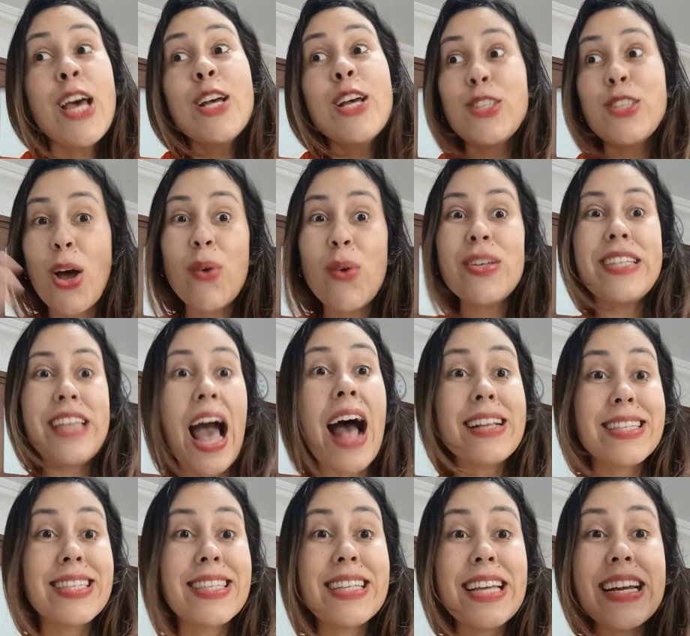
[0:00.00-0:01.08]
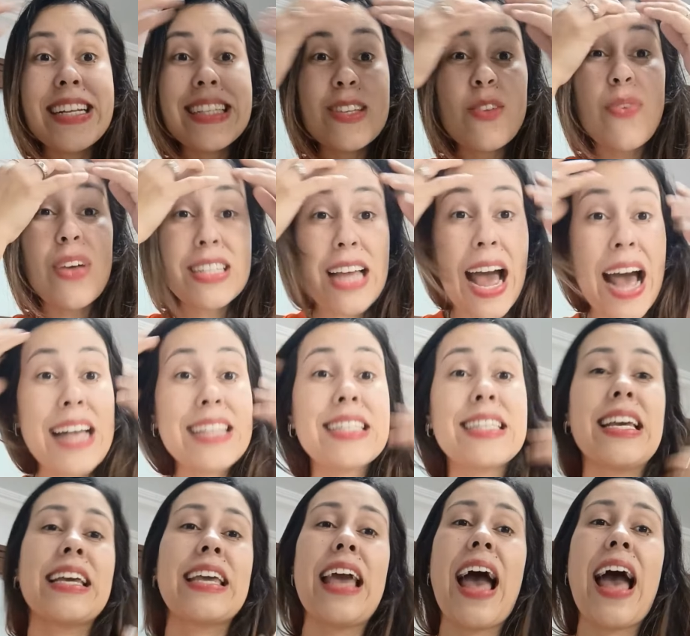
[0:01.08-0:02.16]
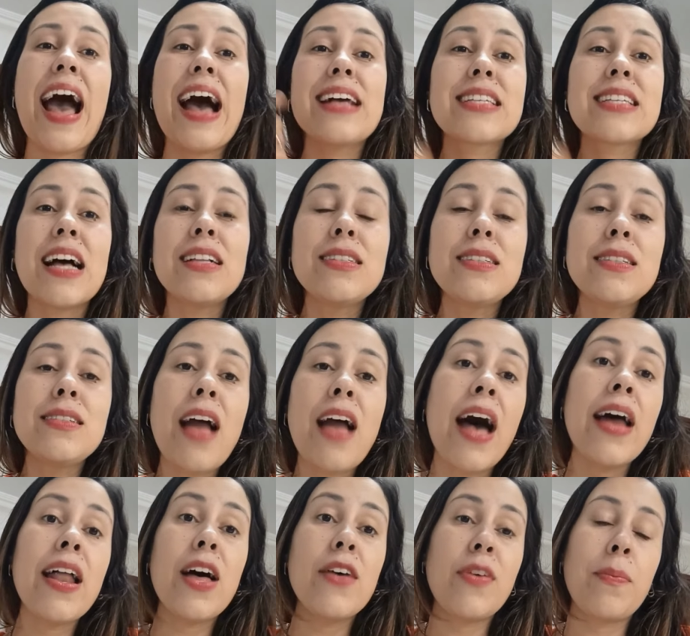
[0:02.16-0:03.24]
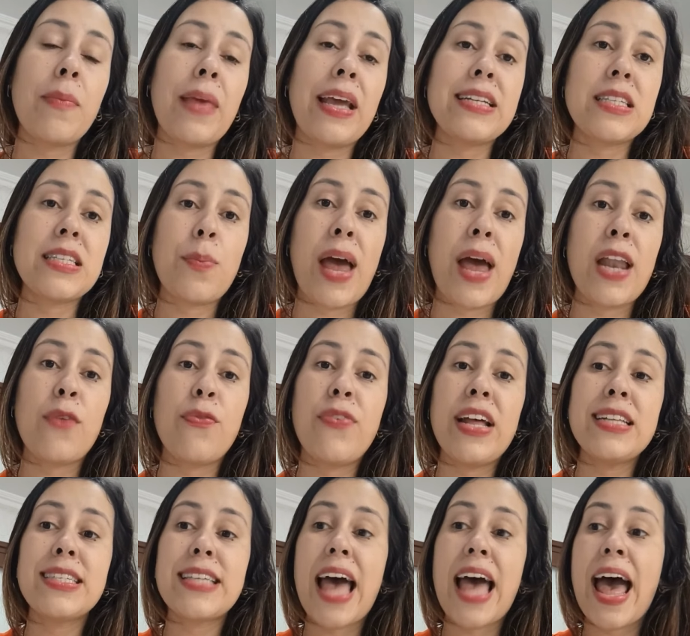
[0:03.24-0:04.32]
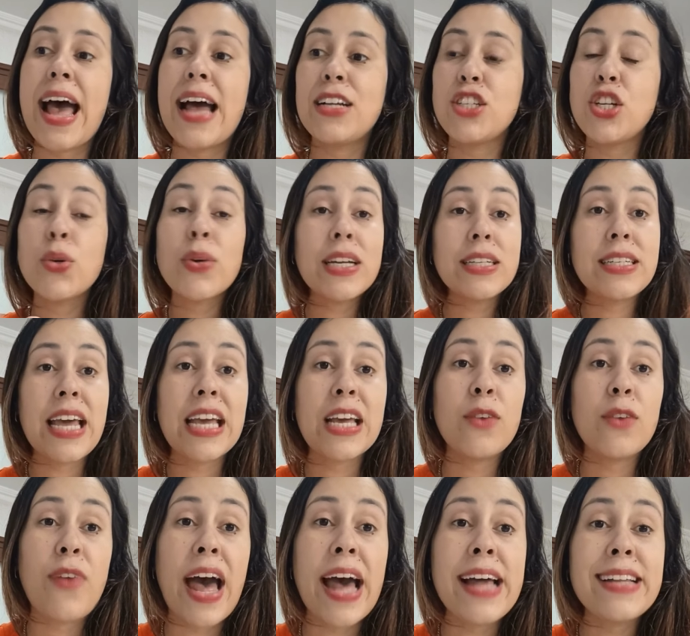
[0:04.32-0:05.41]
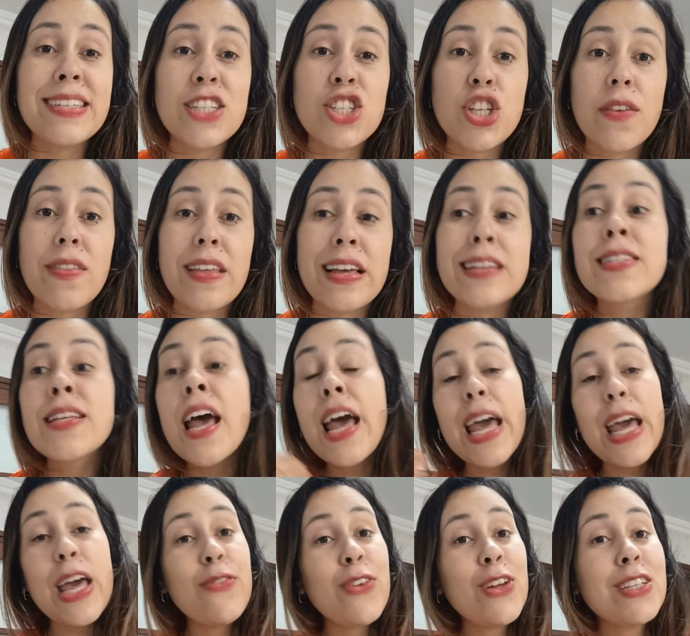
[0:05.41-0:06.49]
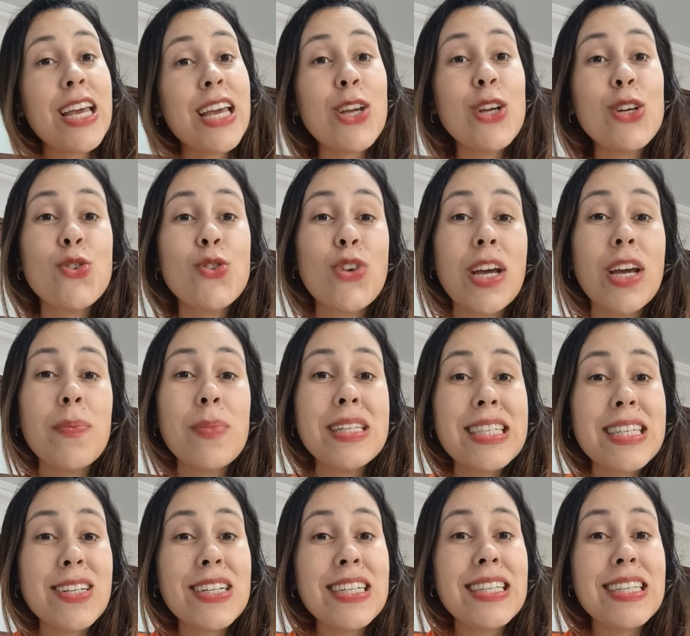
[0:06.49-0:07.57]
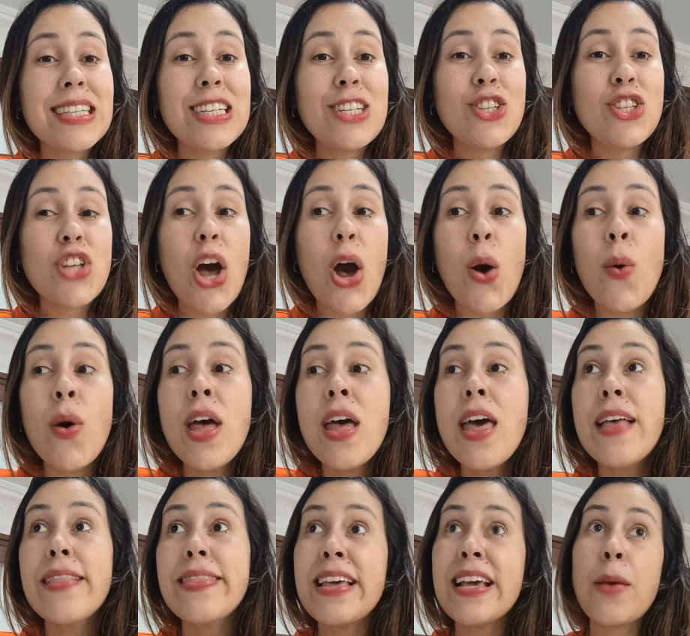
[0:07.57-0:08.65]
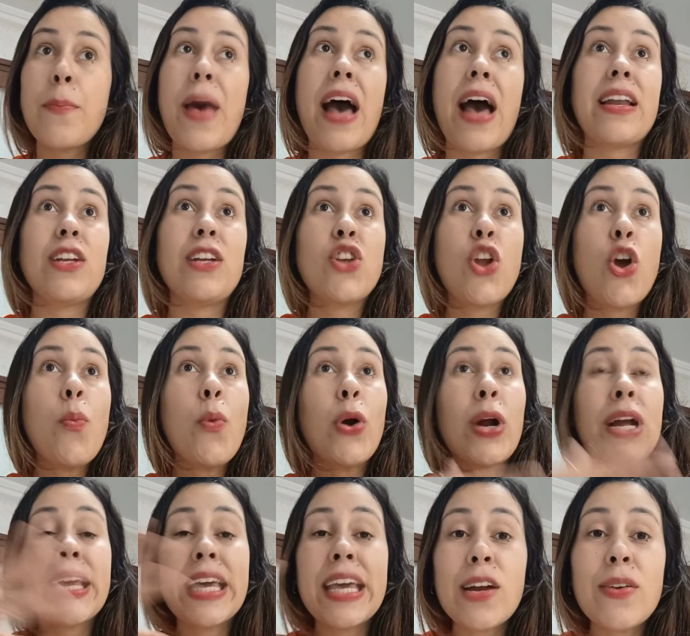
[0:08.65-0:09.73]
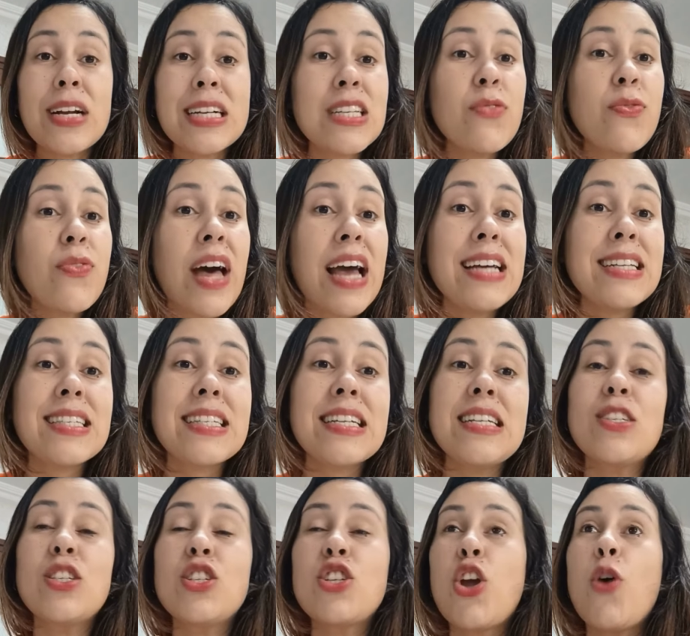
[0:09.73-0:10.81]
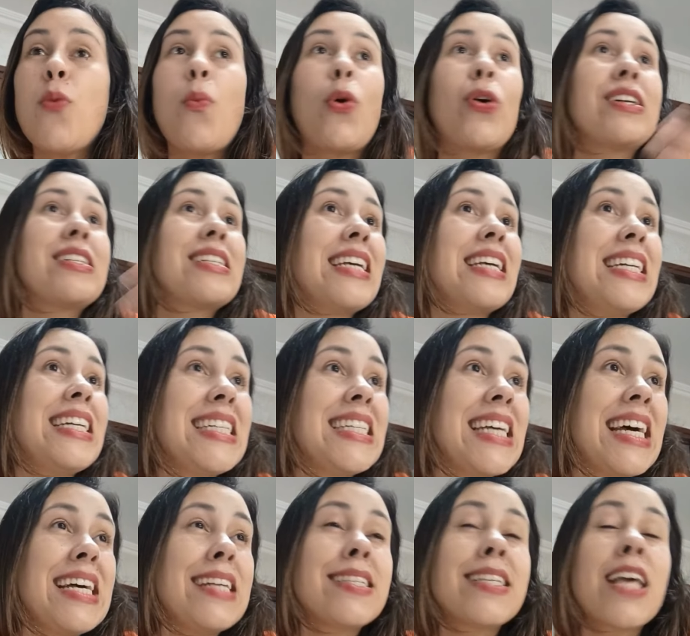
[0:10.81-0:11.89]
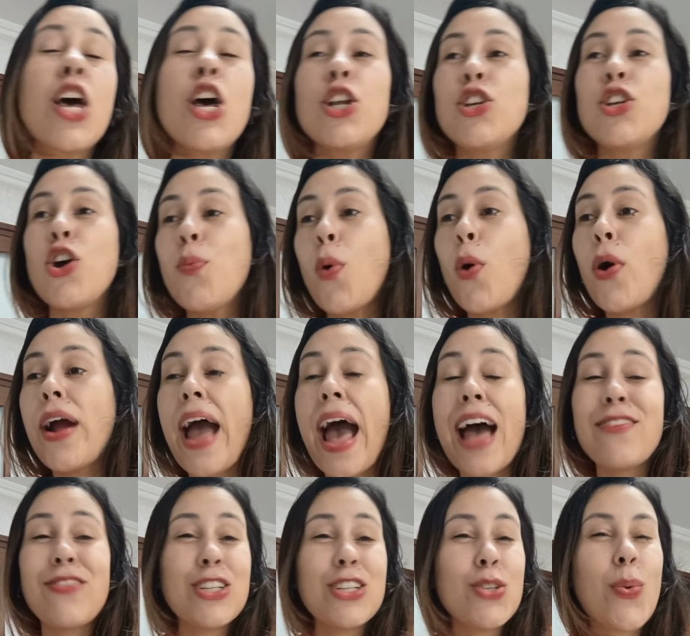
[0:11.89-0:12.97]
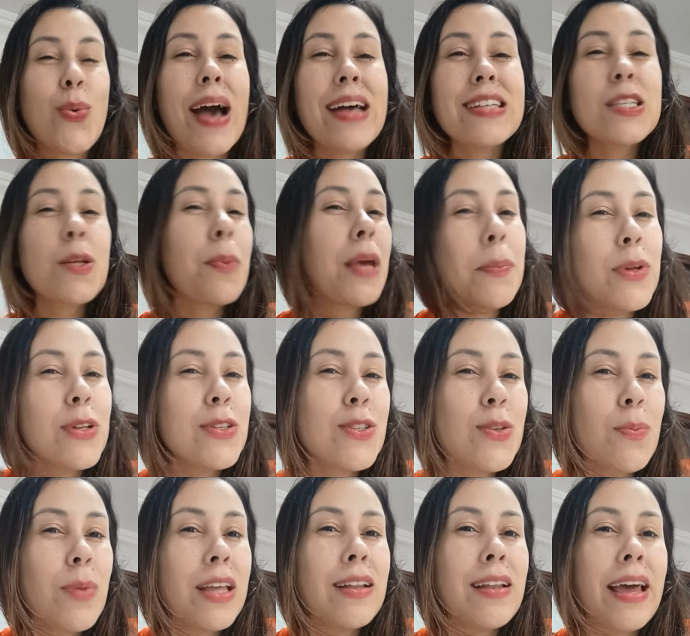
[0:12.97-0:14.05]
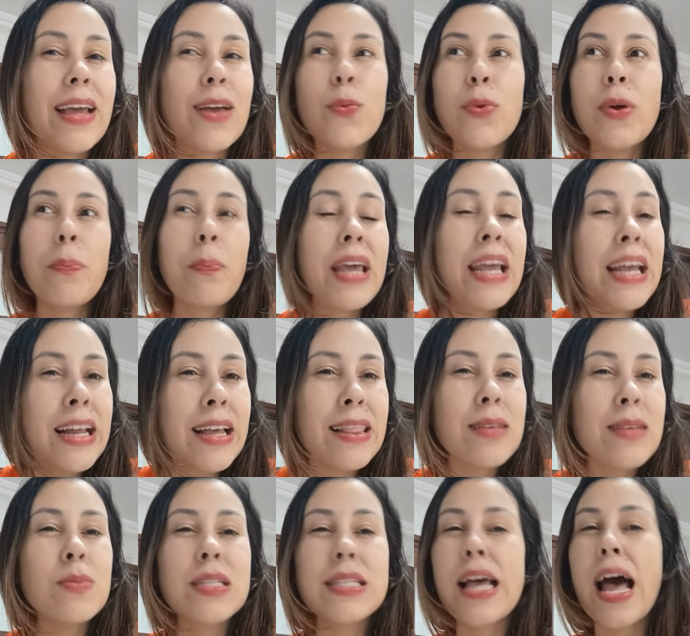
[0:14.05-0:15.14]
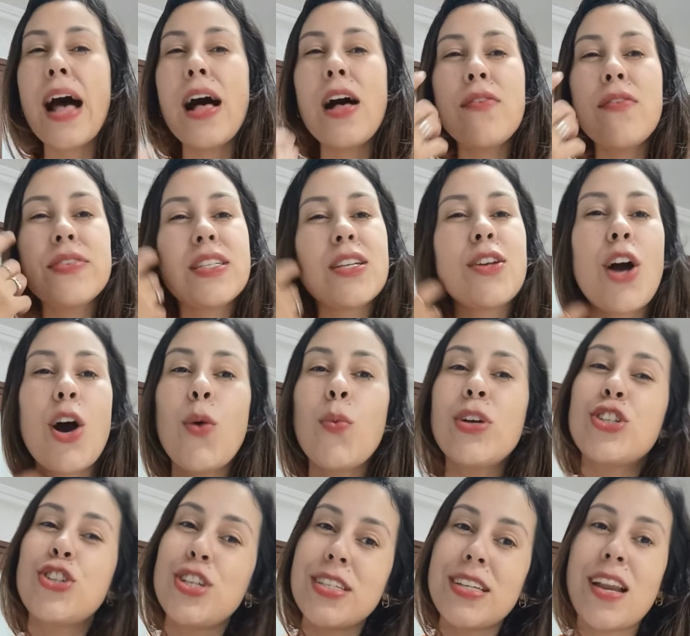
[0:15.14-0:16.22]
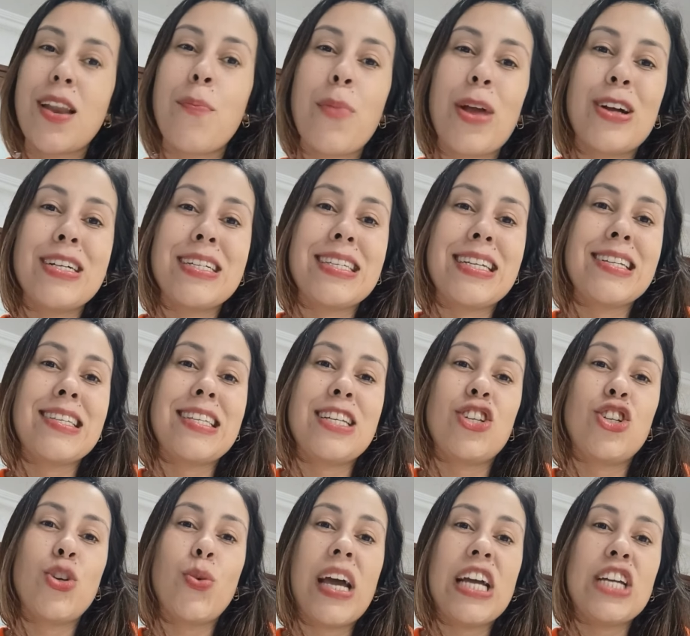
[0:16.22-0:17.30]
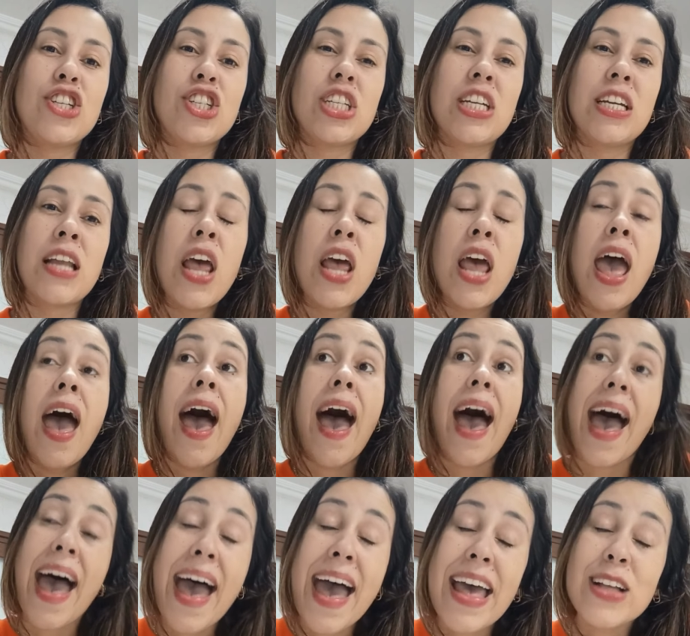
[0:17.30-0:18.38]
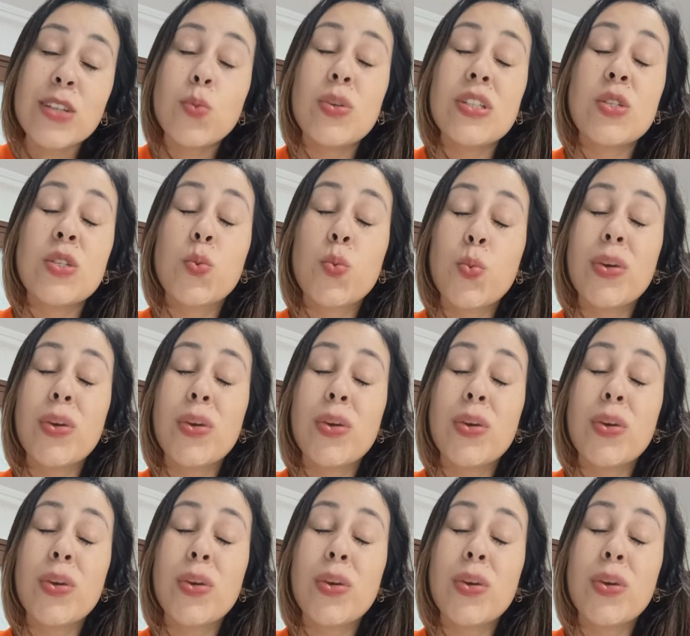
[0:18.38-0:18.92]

So yes, it's fantastic. It has a lot of amazing benefits, and you can take advantage of this if you take your treatment seriously. So think about it. No more hearing devices, no more tinnitus, no more having to ask people to be like repeating themselves, you know, which is an embarrassing situation. And what's